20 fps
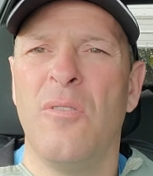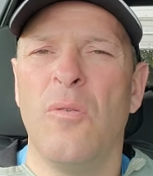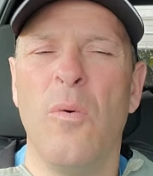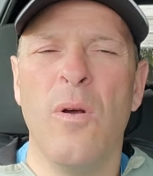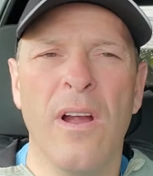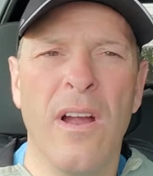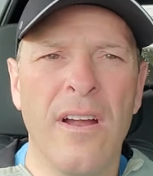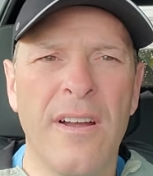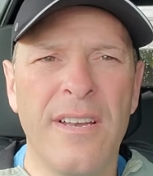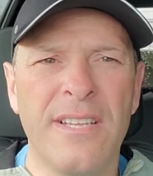
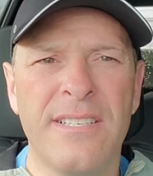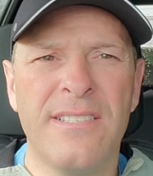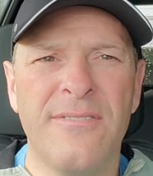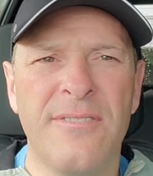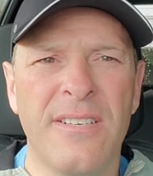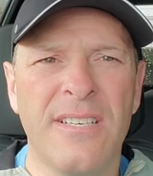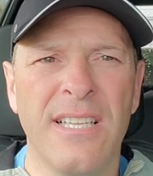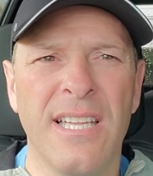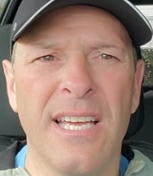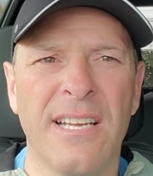where
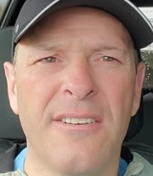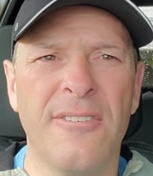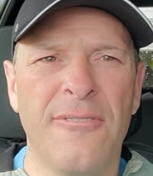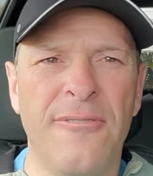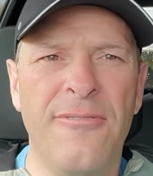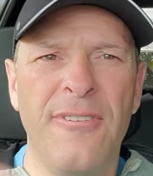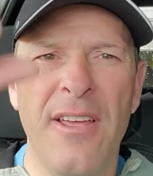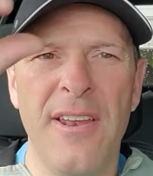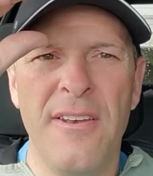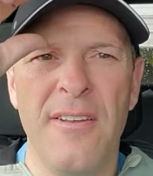does Collector
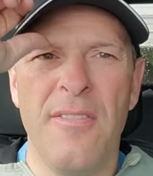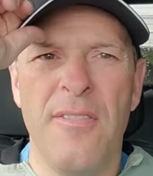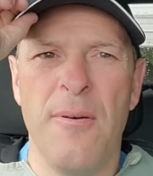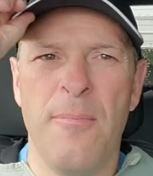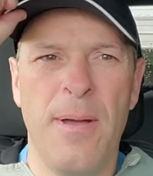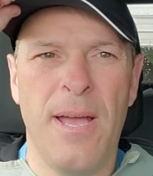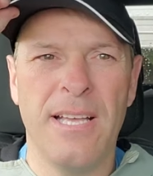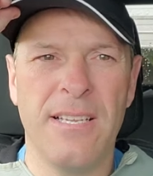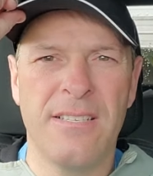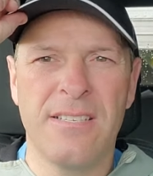fit
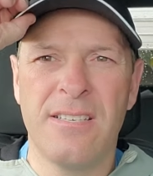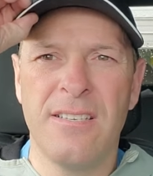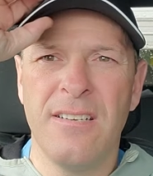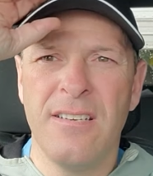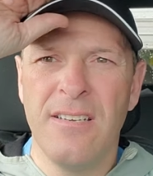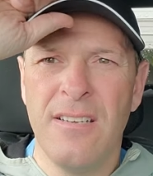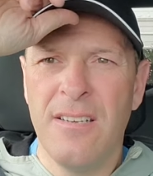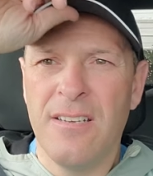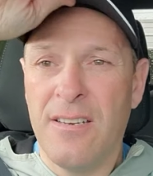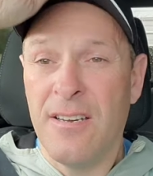the best?
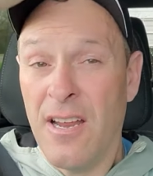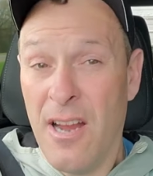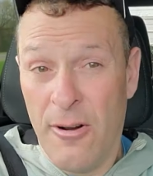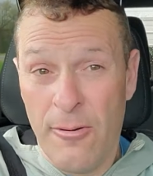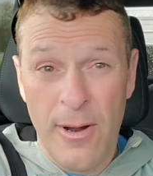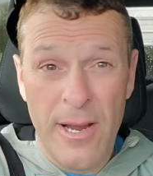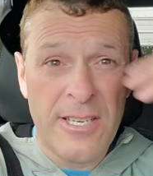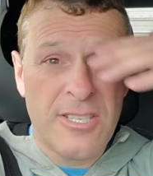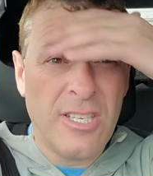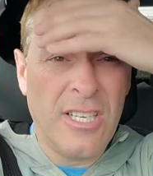
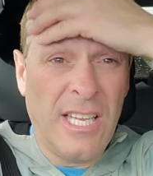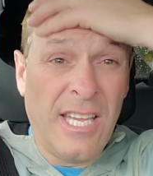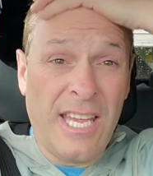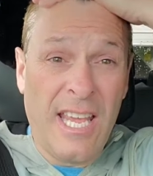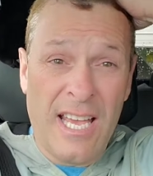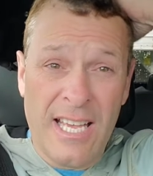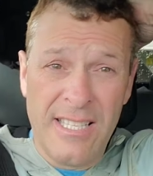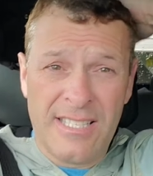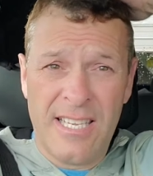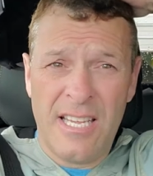
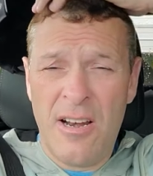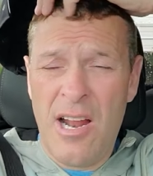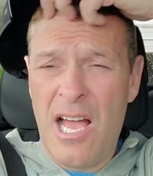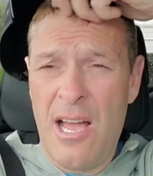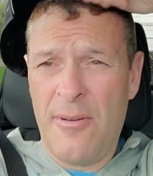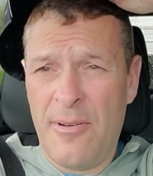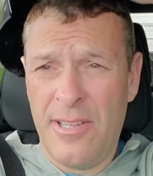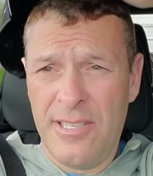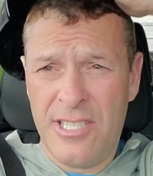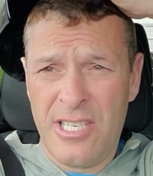Originally, I said,
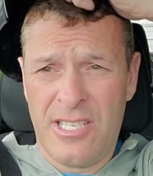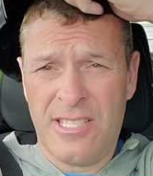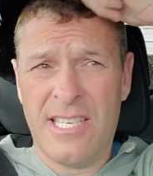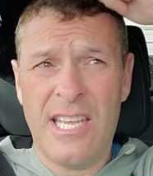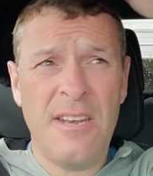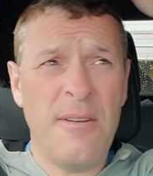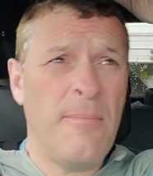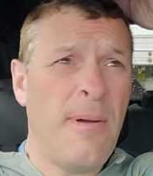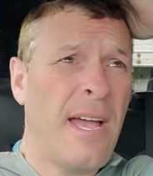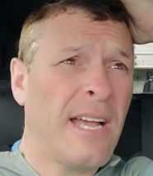I'll just
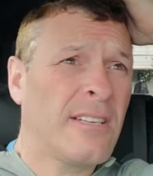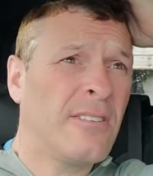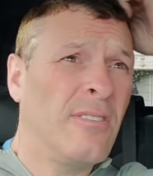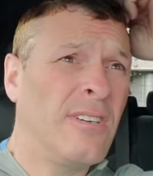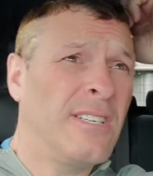send him back to